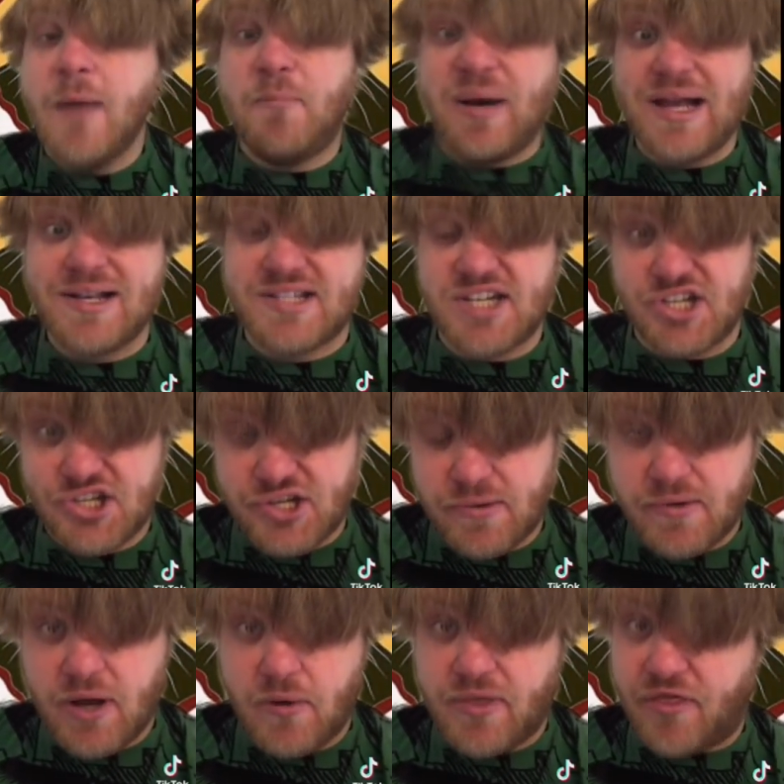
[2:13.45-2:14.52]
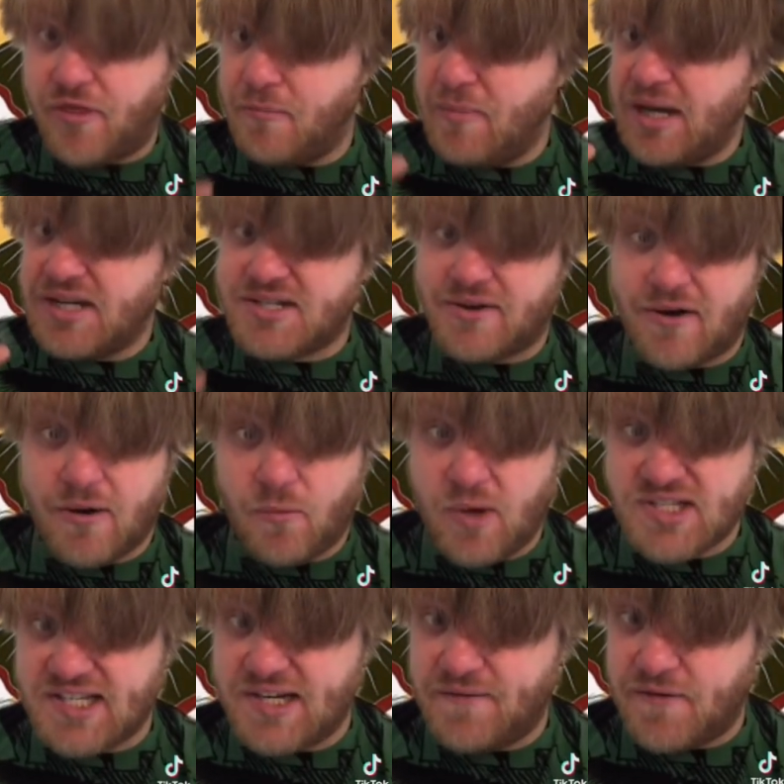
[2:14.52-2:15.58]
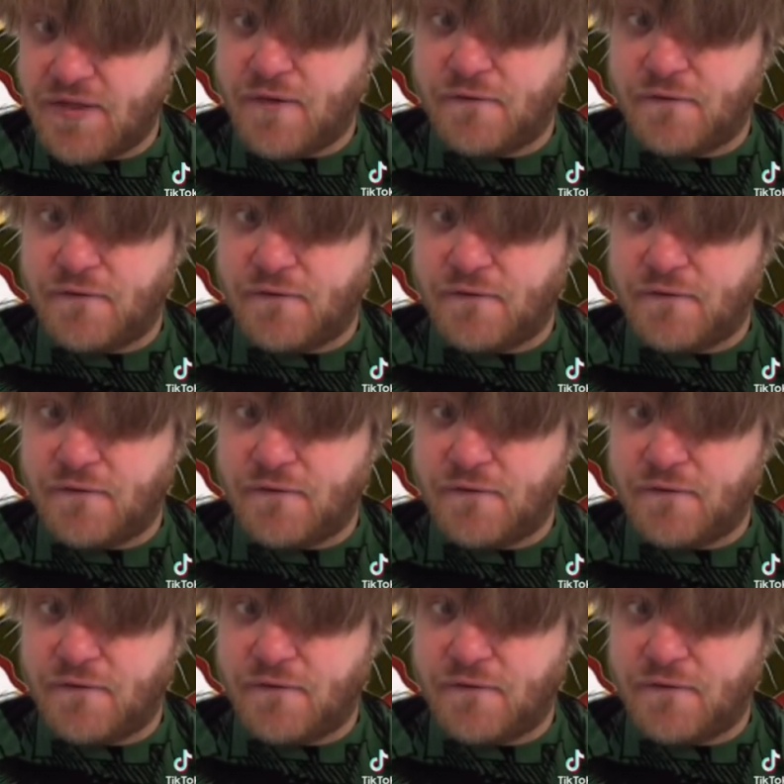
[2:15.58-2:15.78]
But did you know that the Minotaur wasn't even the